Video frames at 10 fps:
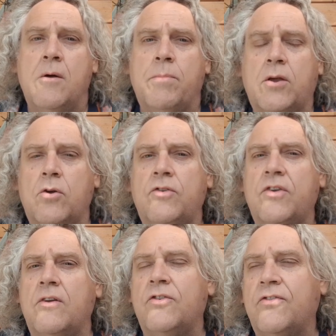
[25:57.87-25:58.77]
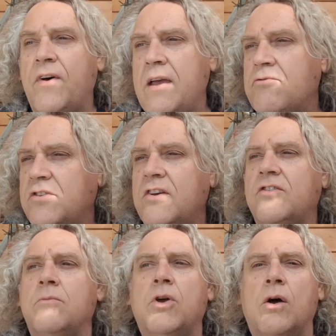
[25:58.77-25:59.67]
because
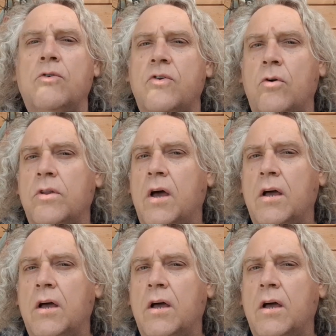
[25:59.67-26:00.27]
favouritism goes on